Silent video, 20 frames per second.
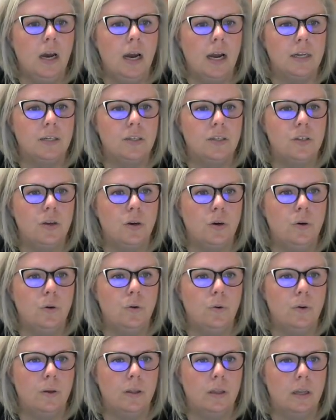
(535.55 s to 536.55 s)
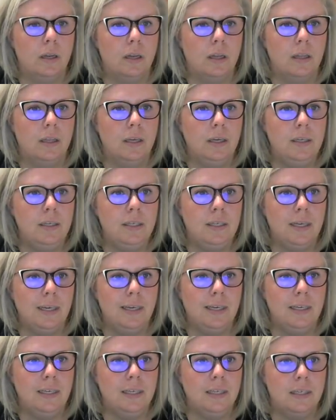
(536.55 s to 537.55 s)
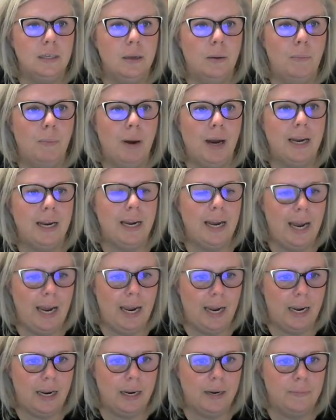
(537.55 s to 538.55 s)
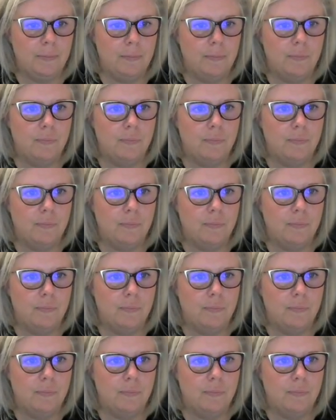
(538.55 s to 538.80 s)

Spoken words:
And so this is my A.